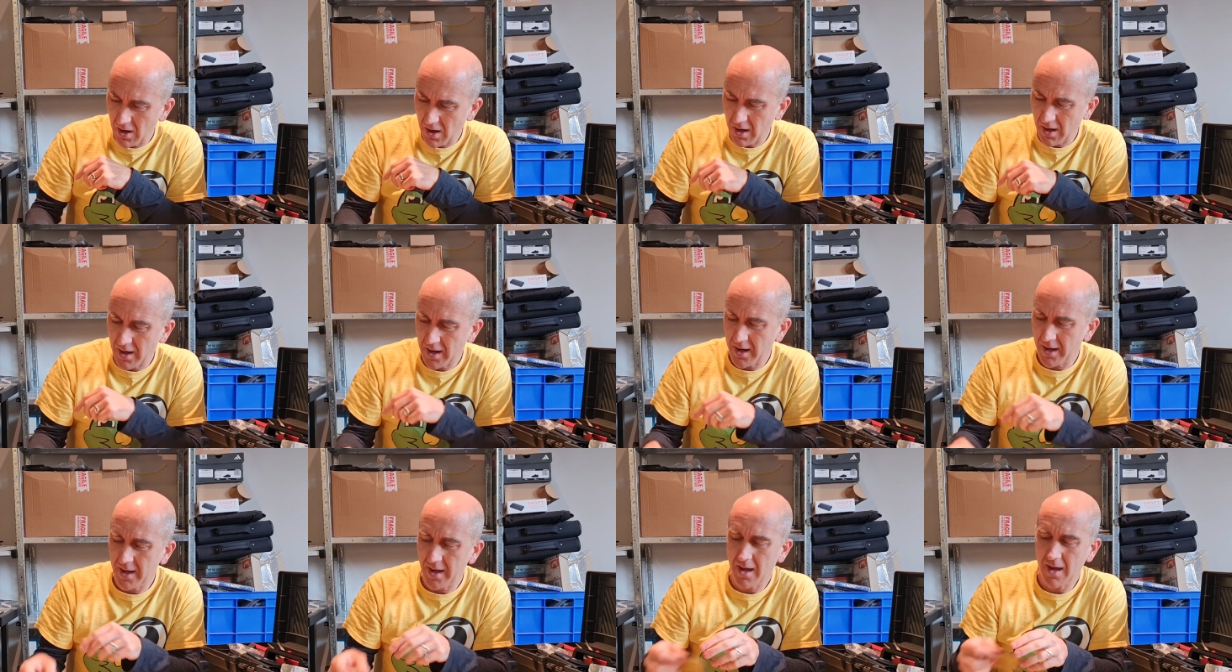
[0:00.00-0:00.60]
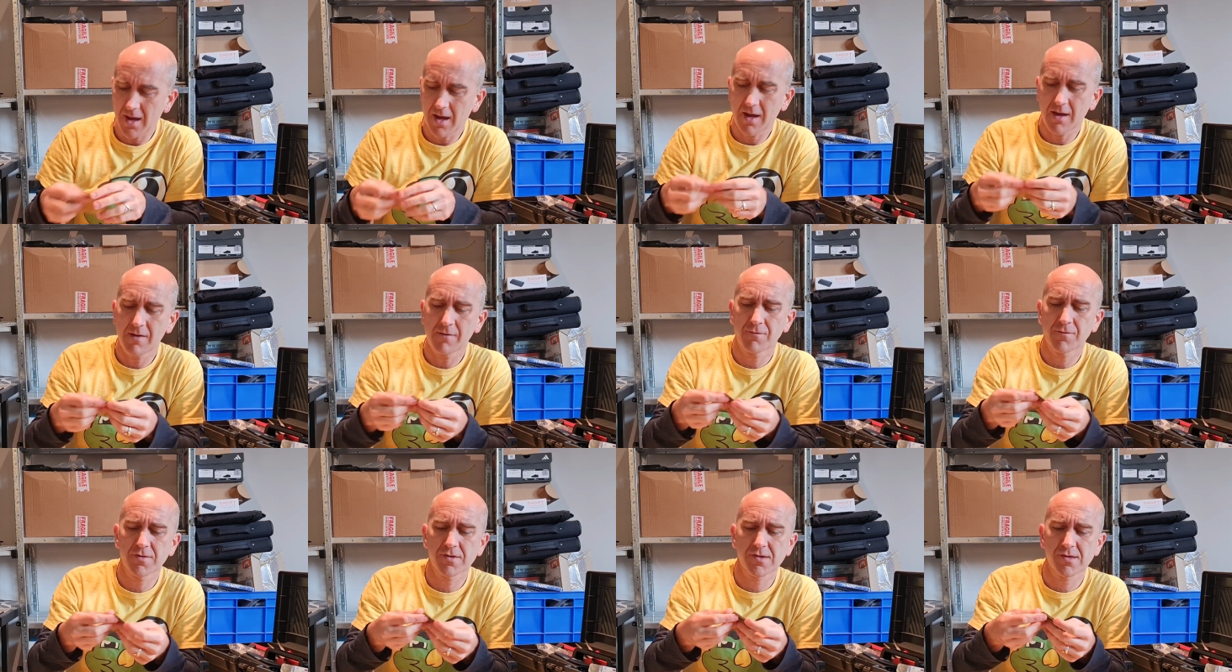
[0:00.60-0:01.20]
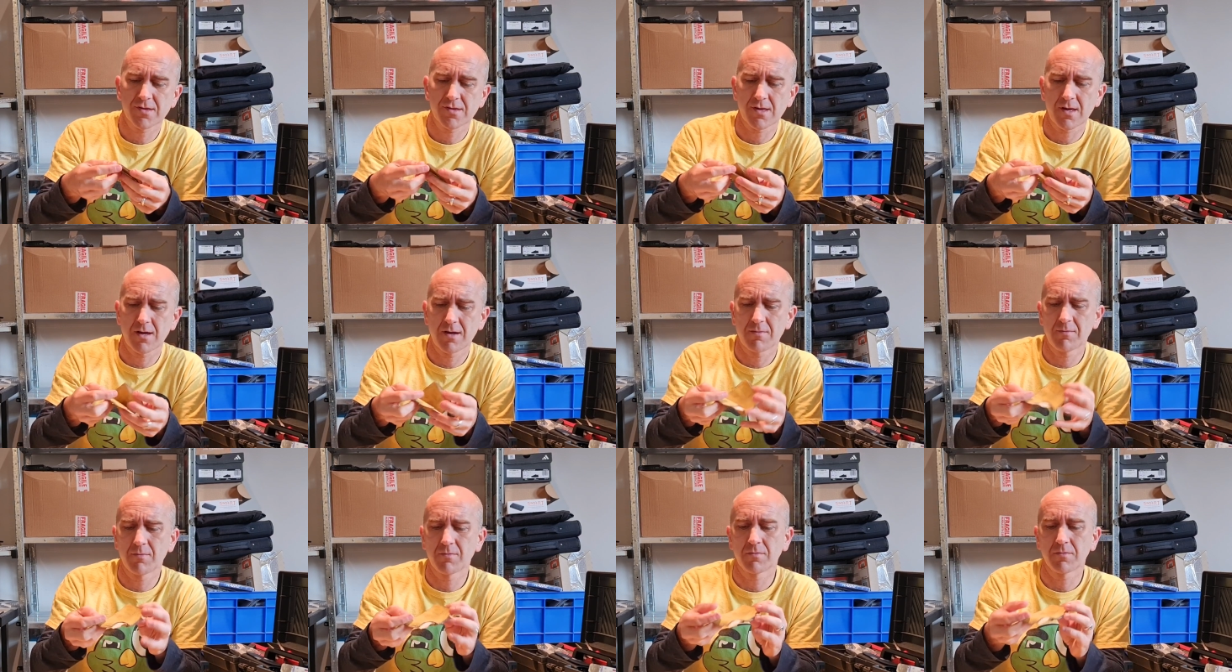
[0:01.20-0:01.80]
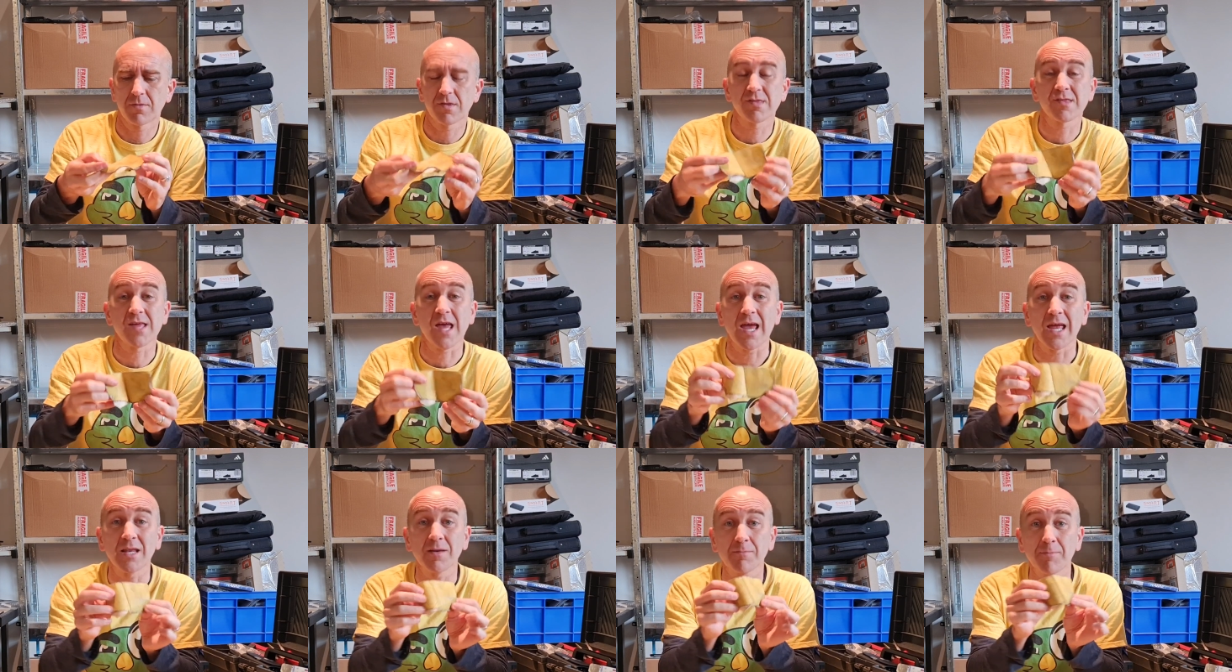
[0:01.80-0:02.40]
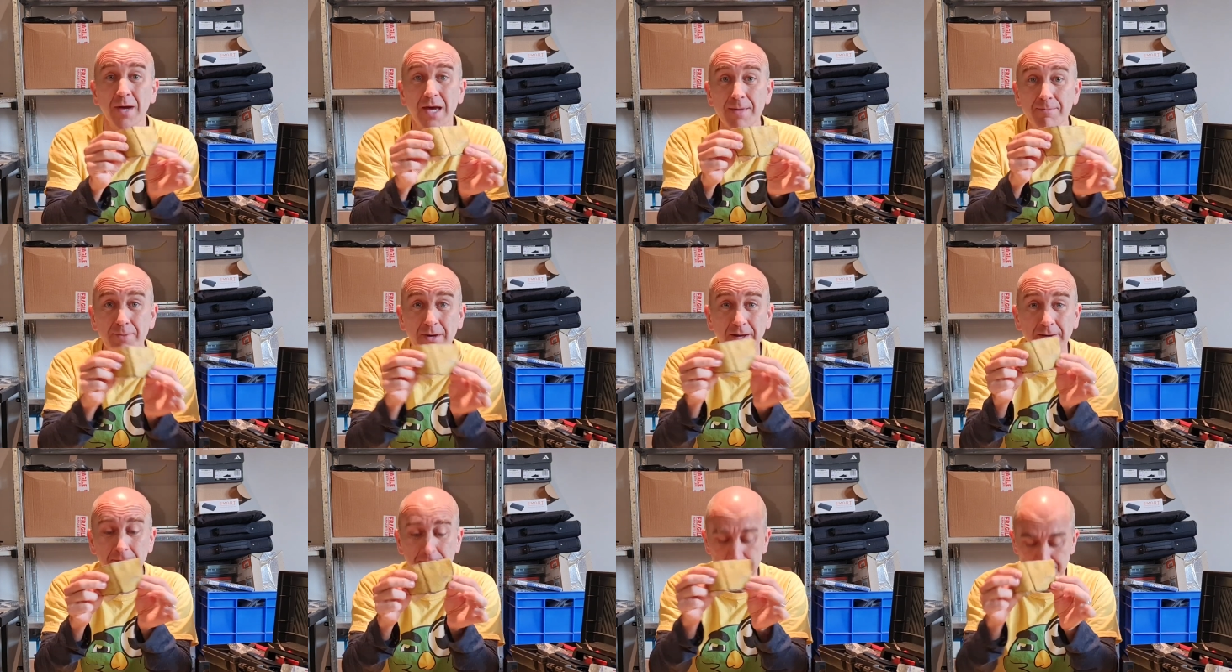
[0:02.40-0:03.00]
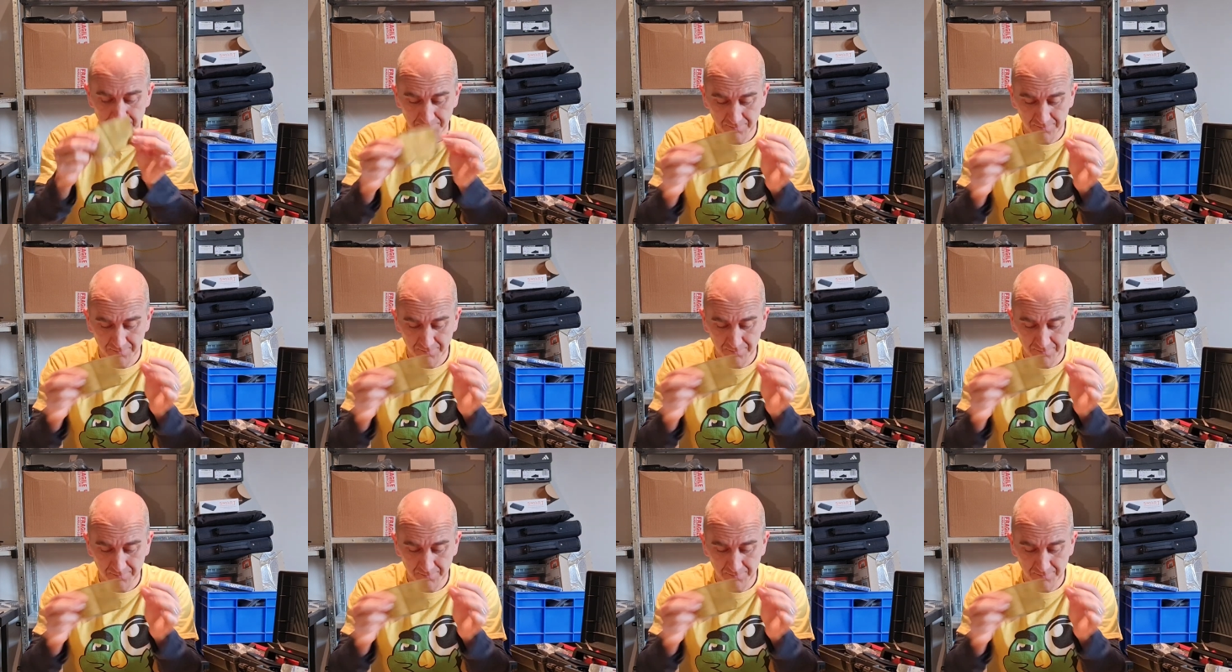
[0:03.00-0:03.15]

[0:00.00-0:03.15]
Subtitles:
I have some sandpaper.